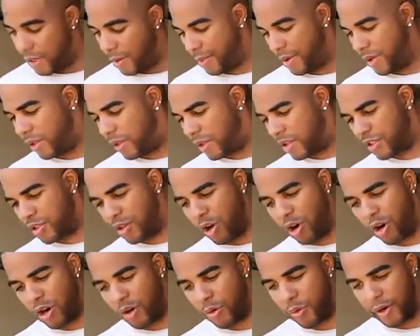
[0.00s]
I mean, there's no
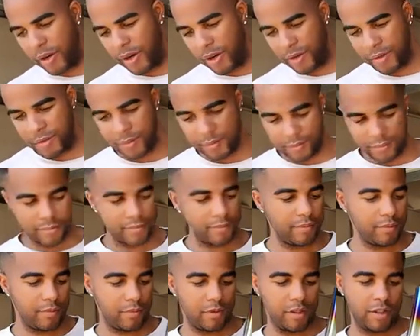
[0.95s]
hardware,
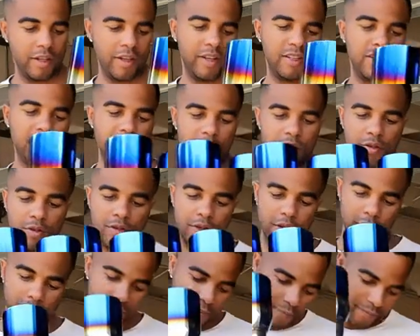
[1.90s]
so I guess I gotta use
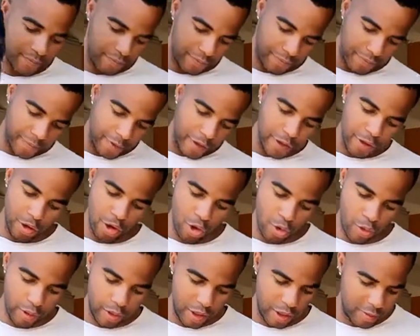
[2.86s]
the
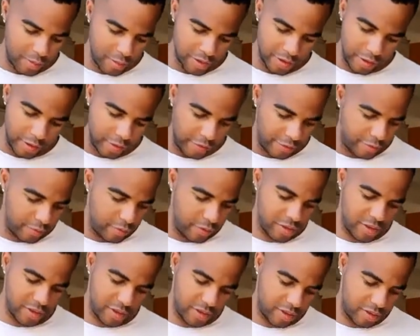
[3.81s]
OEM stuff,
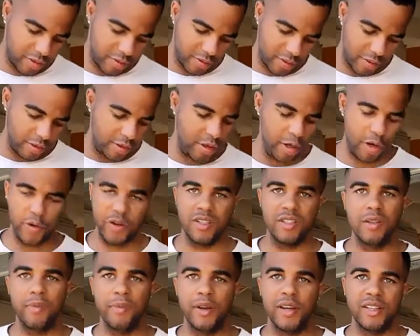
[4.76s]
which is
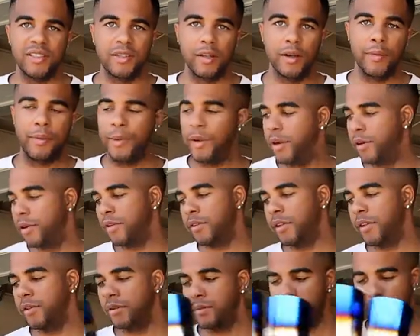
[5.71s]
always the best,
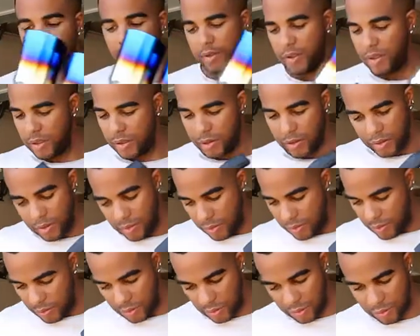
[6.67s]
apparently.
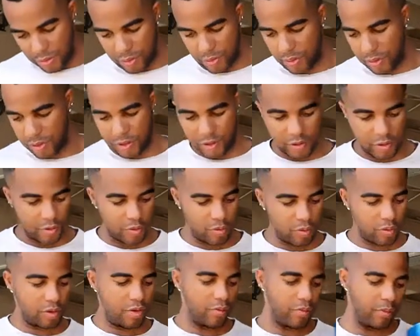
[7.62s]
So this is
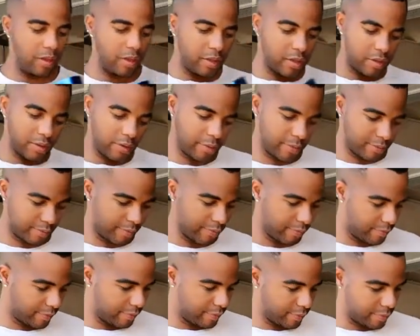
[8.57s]
going to be
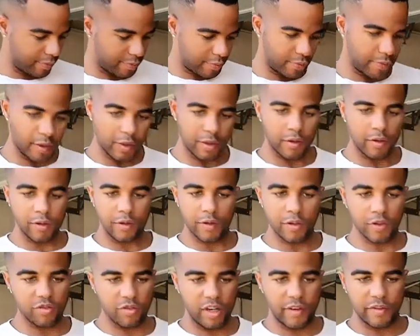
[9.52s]

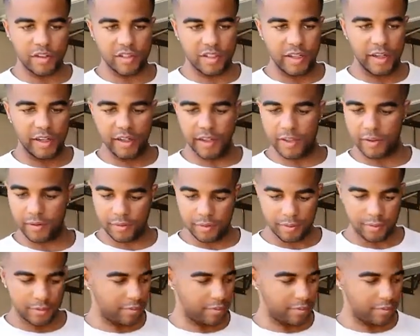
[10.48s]
driver's side.